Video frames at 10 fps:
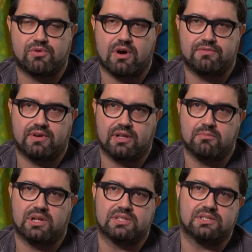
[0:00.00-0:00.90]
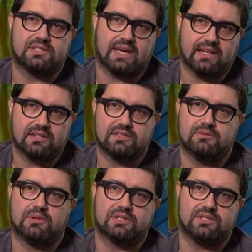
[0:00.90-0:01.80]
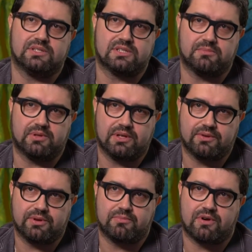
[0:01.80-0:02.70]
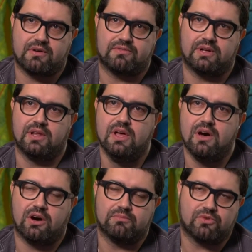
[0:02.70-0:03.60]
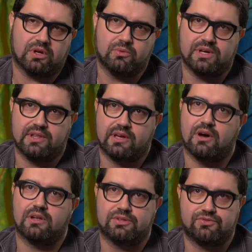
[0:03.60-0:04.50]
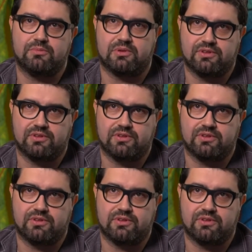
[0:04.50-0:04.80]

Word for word: profile, multi-talented, multidisciplinary profile. On Broadway, they call it triple